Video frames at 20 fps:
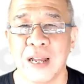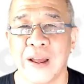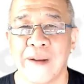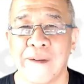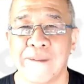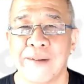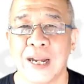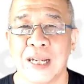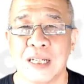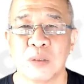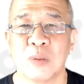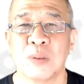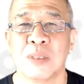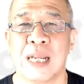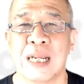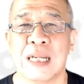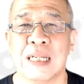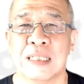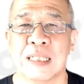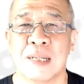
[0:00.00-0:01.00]
Right, so
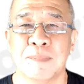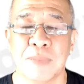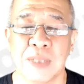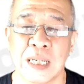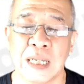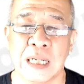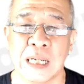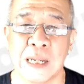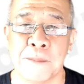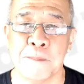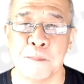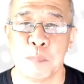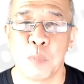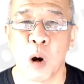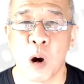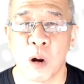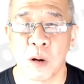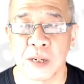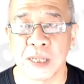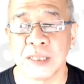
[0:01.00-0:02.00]
that is something
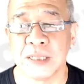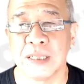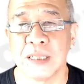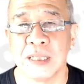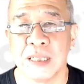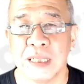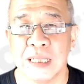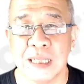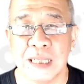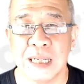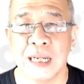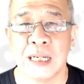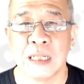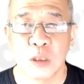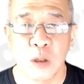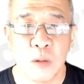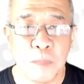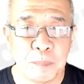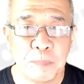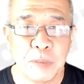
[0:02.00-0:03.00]
important. Yeah,
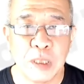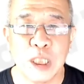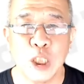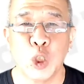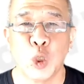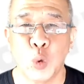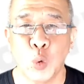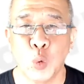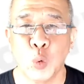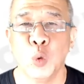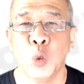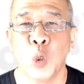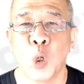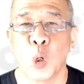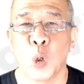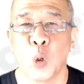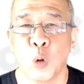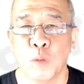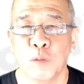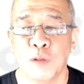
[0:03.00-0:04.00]
so please do
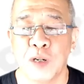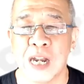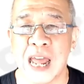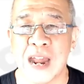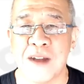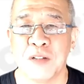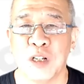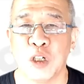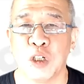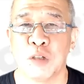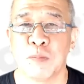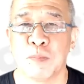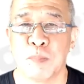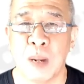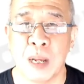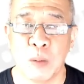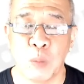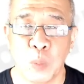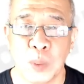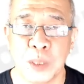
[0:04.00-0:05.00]
not over leverage.
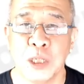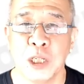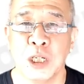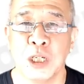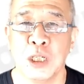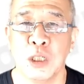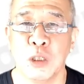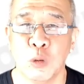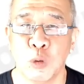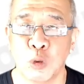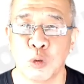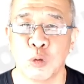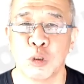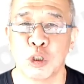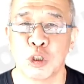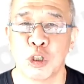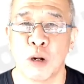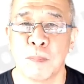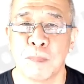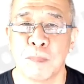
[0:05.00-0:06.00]
But whether you should
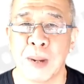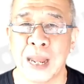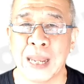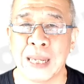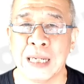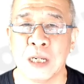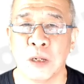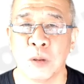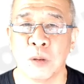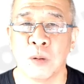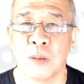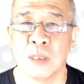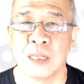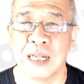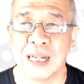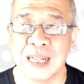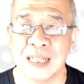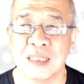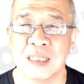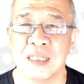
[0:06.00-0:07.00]
stop buying or not,
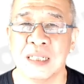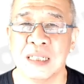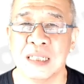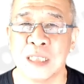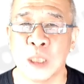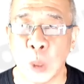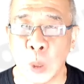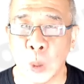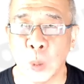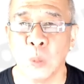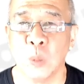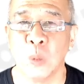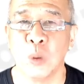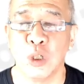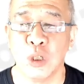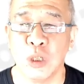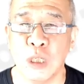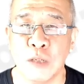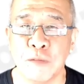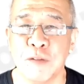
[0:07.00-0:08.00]
the answer is no.
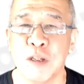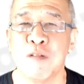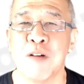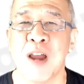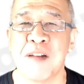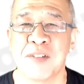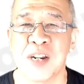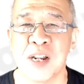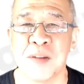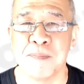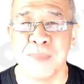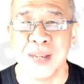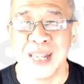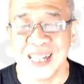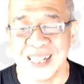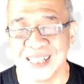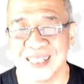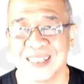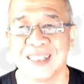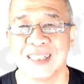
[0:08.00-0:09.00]
If you have the
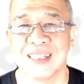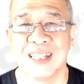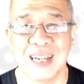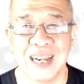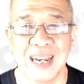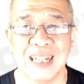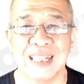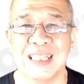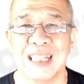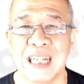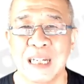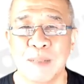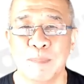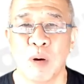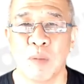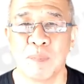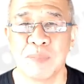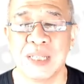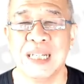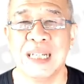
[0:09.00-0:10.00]
means, I think
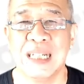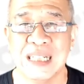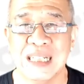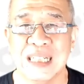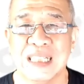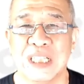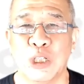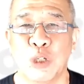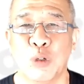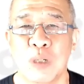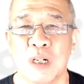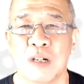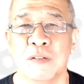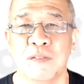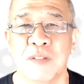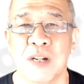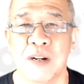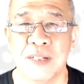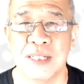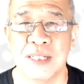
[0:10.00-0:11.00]
property is still a very